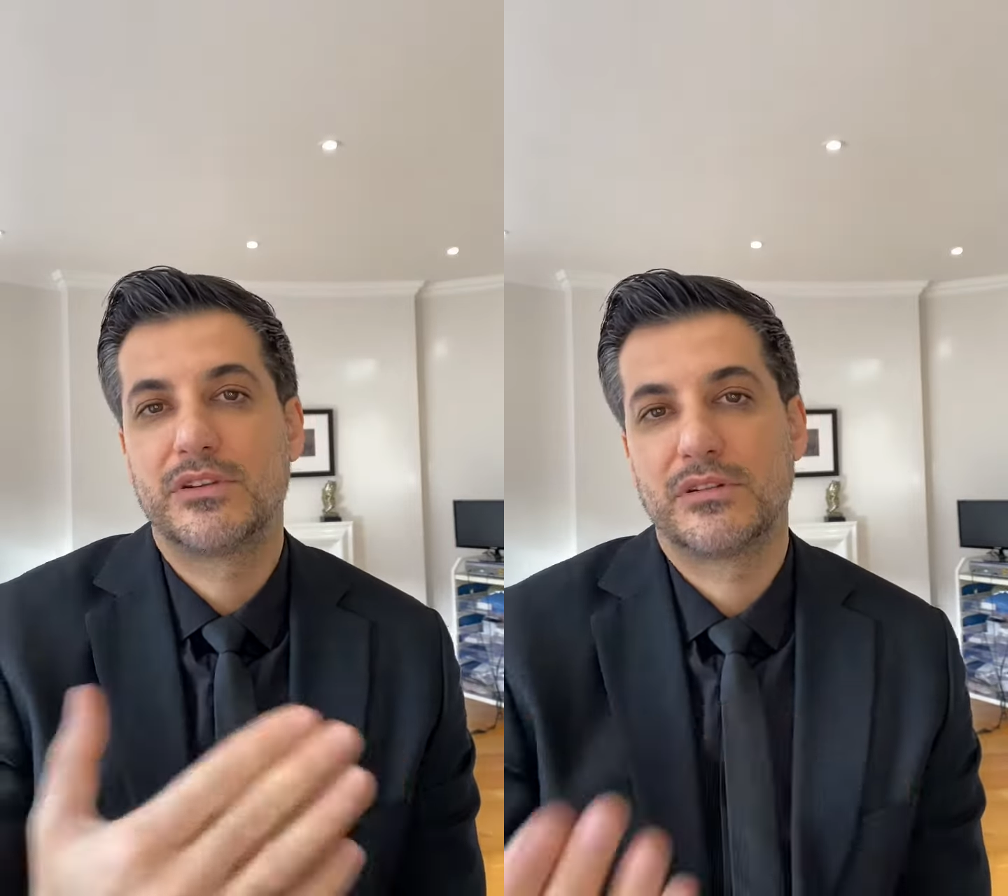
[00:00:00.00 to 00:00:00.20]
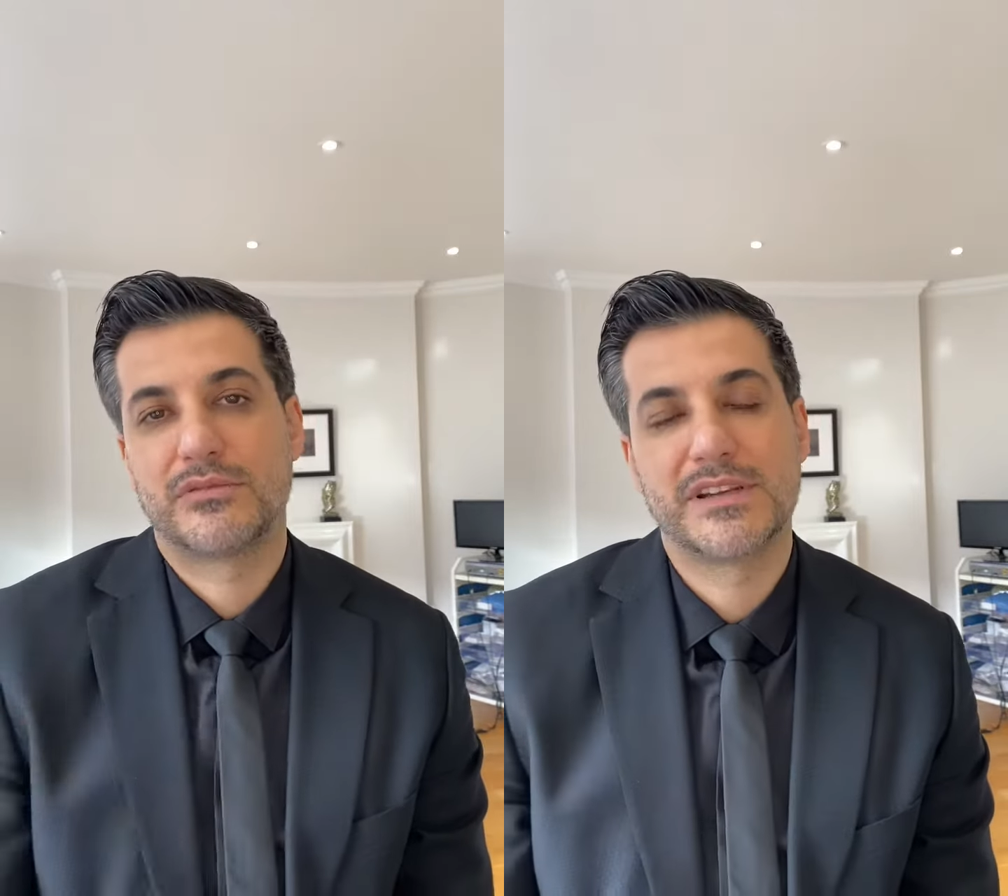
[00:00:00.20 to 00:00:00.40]

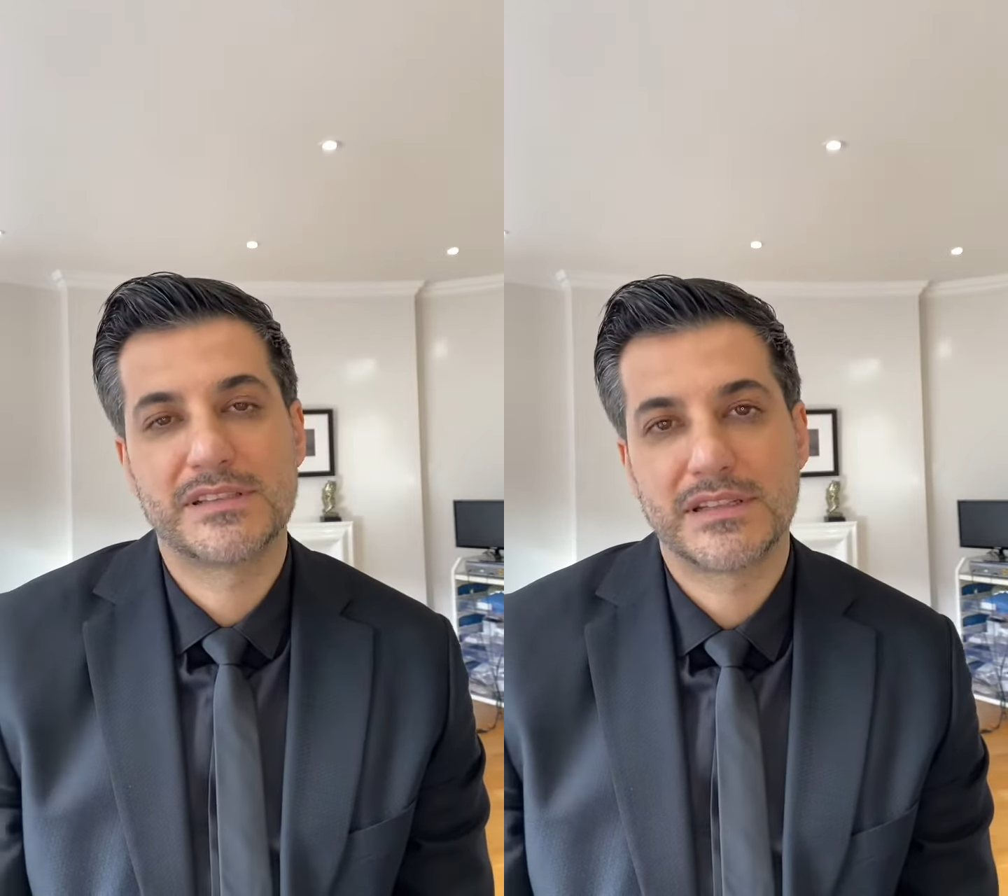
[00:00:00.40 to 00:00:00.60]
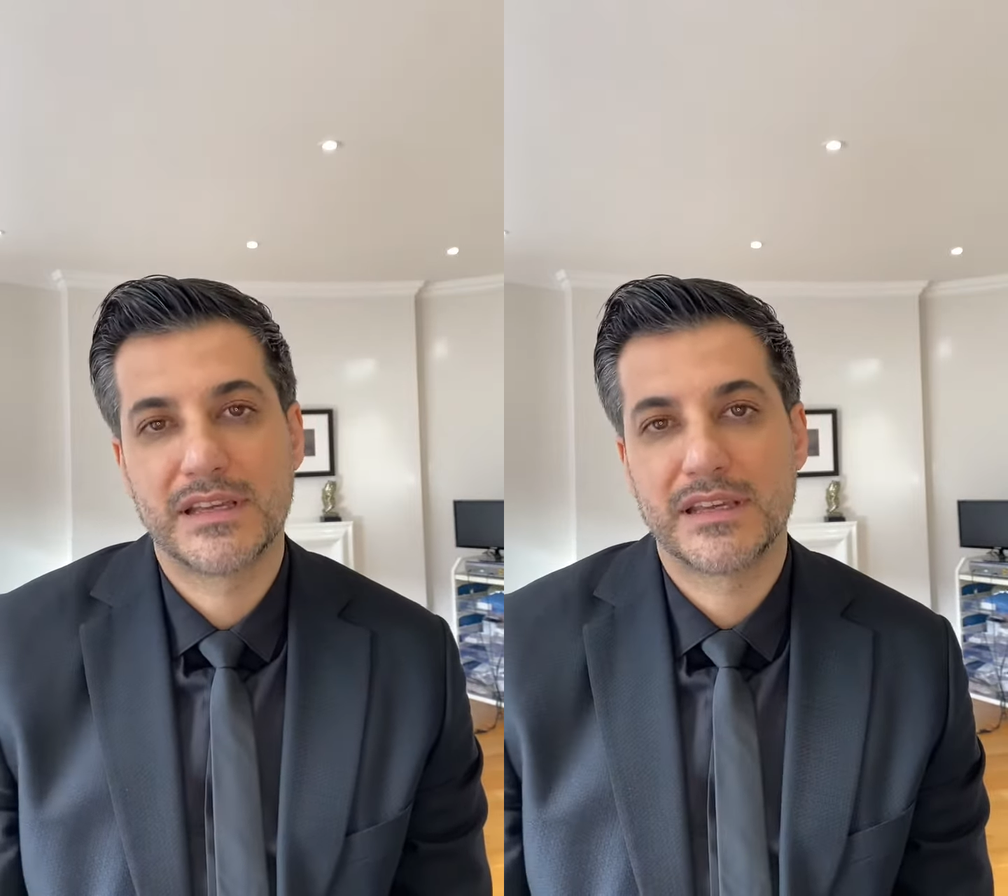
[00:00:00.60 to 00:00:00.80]

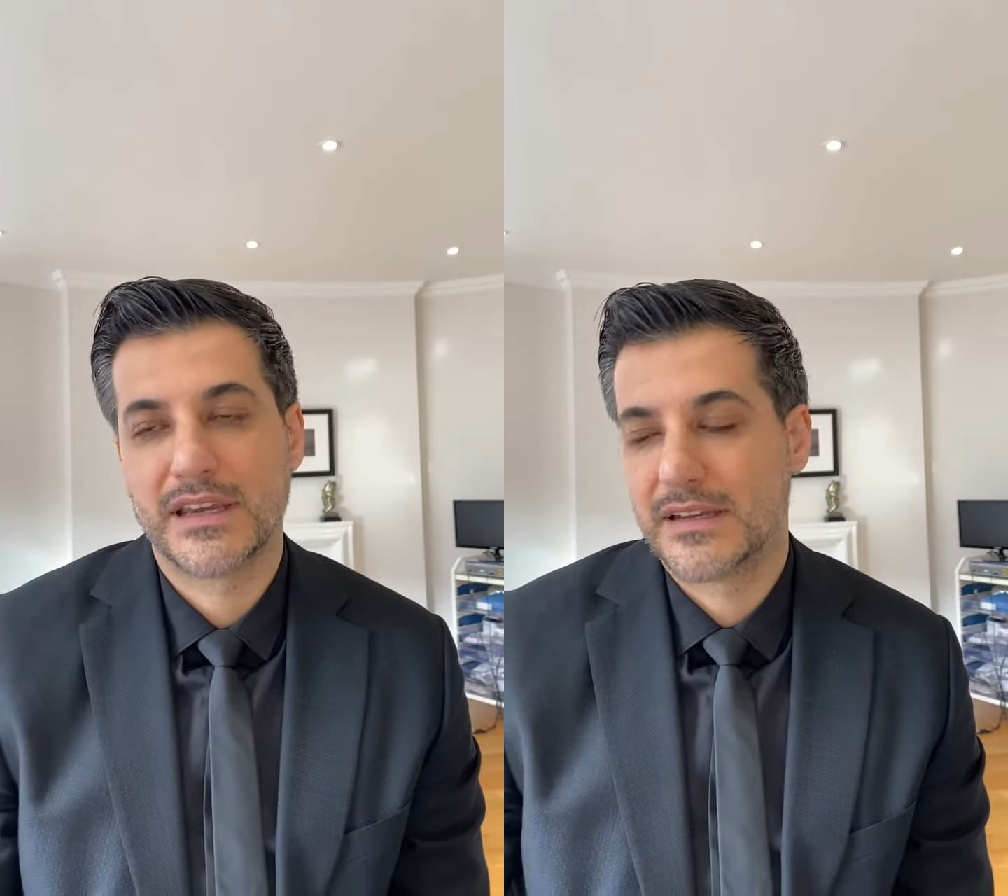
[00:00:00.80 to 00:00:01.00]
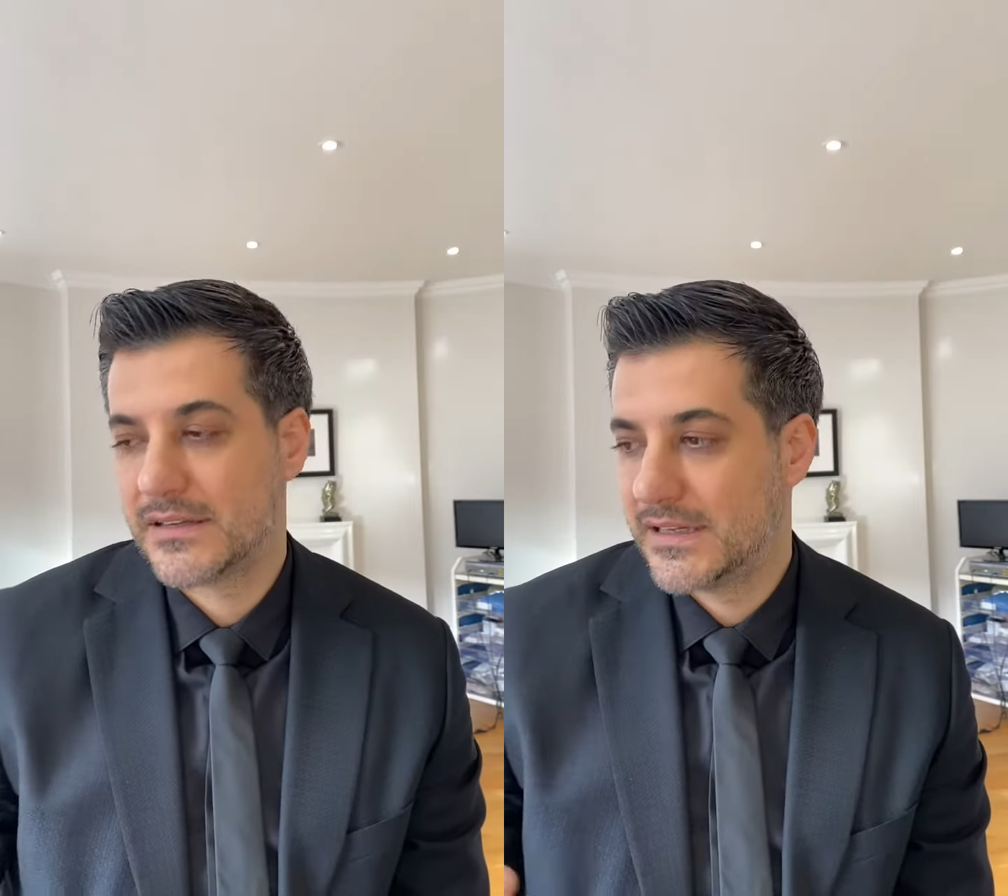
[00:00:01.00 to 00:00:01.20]
resting
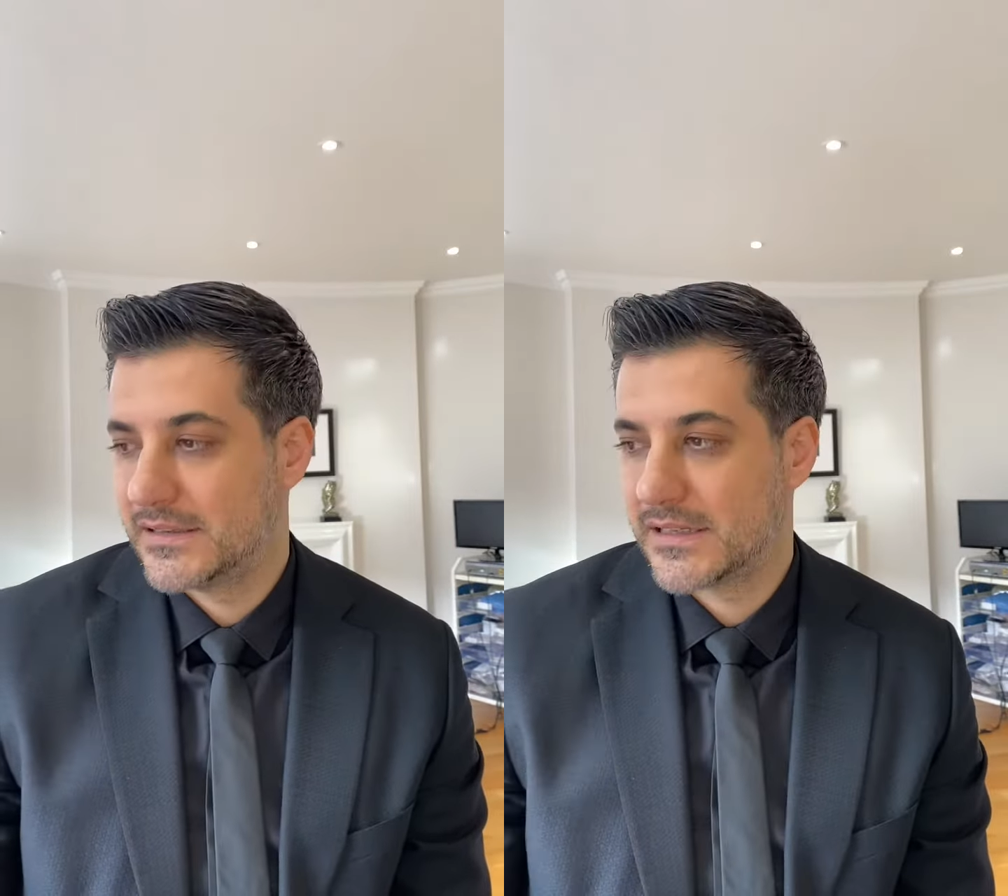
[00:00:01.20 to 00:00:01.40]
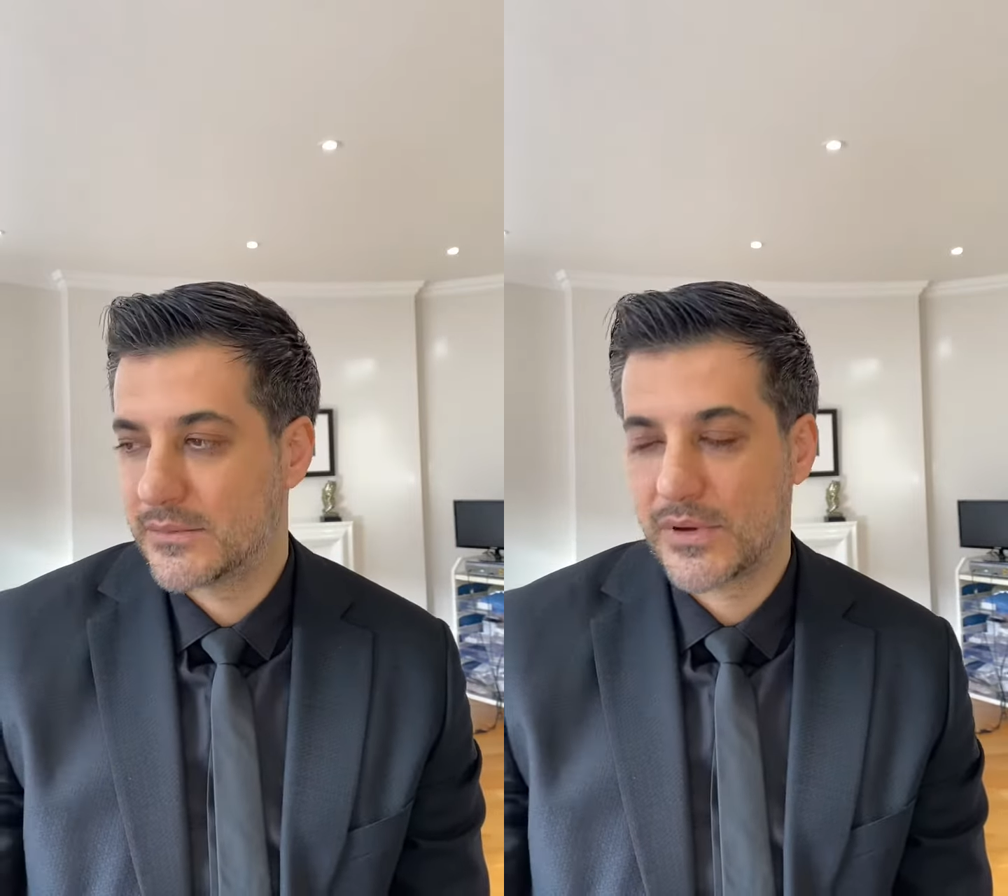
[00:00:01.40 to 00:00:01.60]
again,
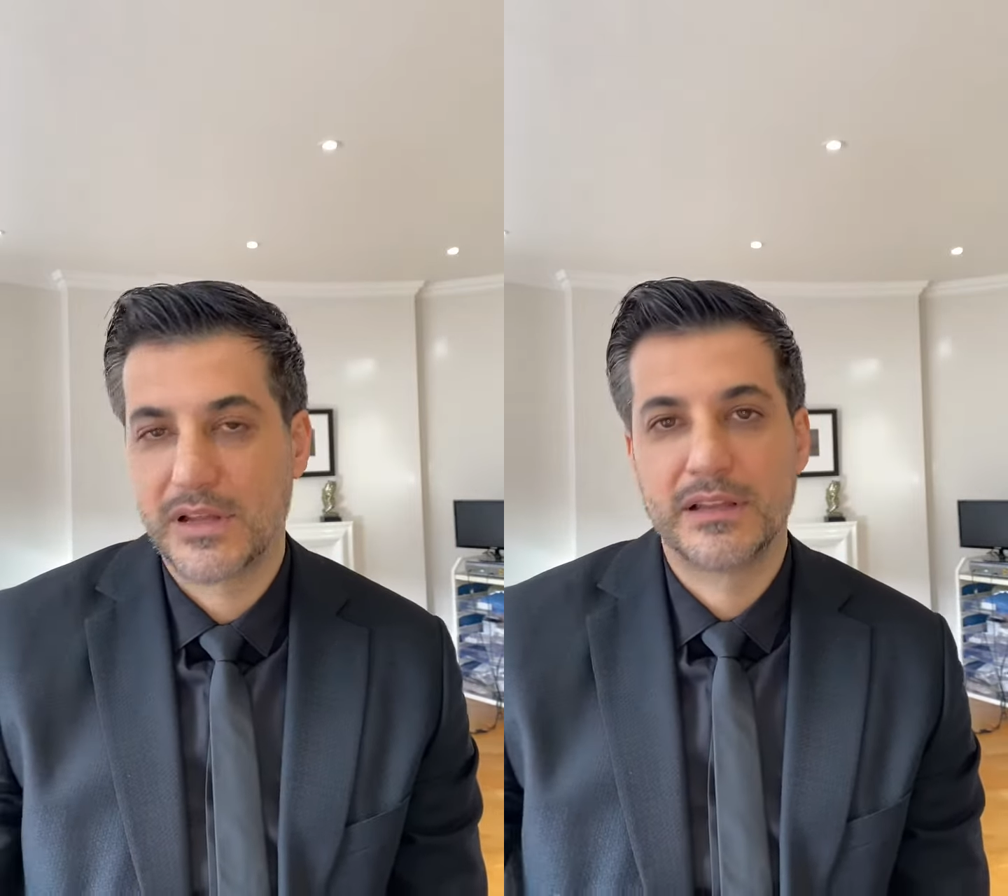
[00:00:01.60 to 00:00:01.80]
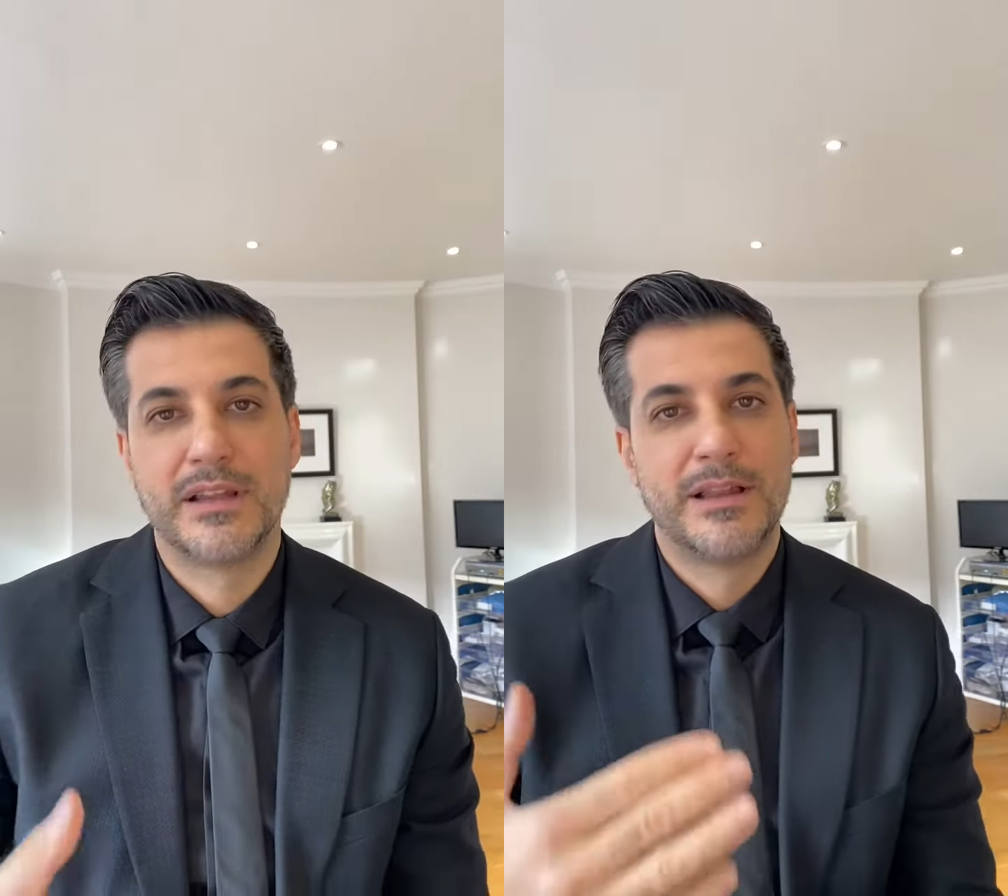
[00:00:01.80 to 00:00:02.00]
eating
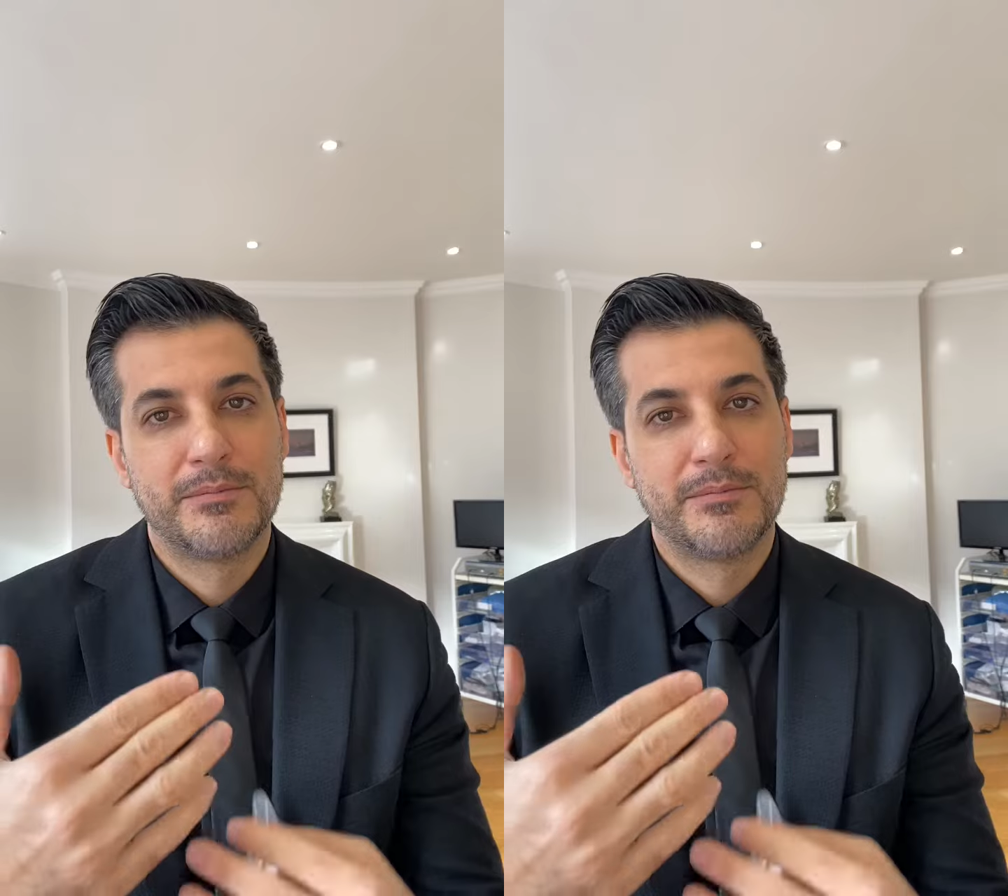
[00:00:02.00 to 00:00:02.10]
well,